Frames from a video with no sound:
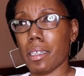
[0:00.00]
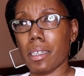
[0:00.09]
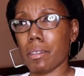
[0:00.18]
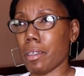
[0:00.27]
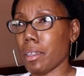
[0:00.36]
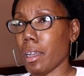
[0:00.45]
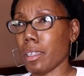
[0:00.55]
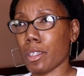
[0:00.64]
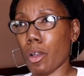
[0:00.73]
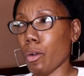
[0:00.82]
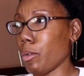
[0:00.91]
The
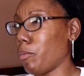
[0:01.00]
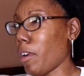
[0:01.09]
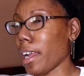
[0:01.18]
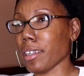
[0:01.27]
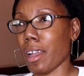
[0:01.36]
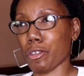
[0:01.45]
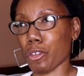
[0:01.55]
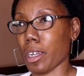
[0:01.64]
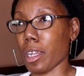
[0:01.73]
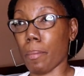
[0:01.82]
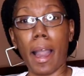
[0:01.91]
nun told Ragnar
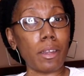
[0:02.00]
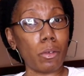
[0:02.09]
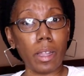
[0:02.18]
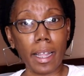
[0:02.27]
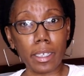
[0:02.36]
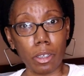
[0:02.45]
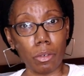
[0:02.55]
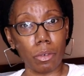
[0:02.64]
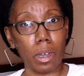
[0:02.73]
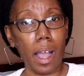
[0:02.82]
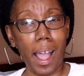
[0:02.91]
straight up, I don't like
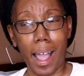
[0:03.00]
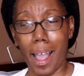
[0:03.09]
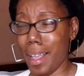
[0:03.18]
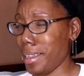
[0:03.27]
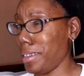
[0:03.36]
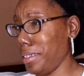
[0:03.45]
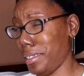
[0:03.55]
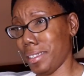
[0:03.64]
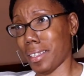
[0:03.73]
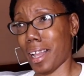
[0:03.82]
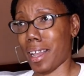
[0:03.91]
you.
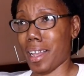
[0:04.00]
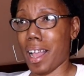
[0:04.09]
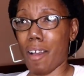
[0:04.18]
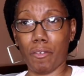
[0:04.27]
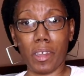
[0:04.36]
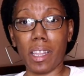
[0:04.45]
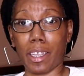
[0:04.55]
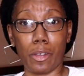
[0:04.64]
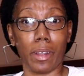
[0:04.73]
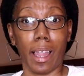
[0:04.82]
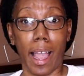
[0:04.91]
I feel
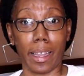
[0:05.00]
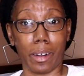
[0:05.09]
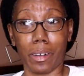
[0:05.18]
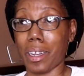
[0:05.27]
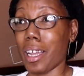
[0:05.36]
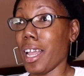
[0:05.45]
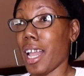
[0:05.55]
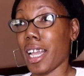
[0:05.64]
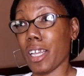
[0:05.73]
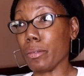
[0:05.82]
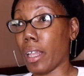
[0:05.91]
like you're a liar.
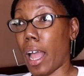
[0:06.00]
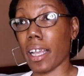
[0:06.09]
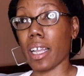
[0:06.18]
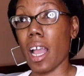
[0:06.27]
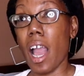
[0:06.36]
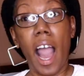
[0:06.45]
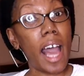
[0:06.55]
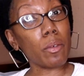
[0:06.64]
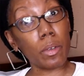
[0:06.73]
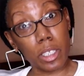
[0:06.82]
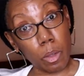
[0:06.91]
And he was like,
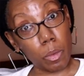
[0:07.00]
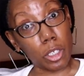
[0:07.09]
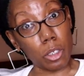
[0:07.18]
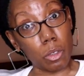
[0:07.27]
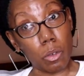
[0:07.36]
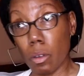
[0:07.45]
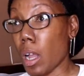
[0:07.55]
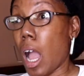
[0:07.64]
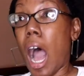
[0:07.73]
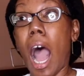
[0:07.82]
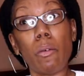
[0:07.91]
I don't want to sit with you.
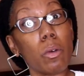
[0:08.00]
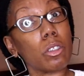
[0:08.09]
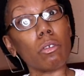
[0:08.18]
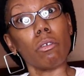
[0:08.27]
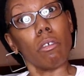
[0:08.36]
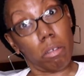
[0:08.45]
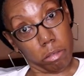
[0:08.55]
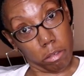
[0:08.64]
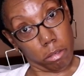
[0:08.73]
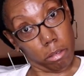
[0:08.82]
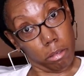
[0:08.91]
I want to
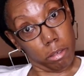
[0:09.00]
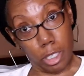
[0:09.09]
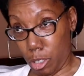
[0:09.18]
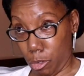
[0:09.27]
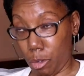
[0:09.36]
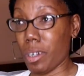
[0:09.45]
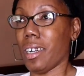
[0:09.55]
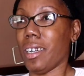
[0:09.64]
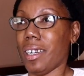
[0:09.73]
fool you.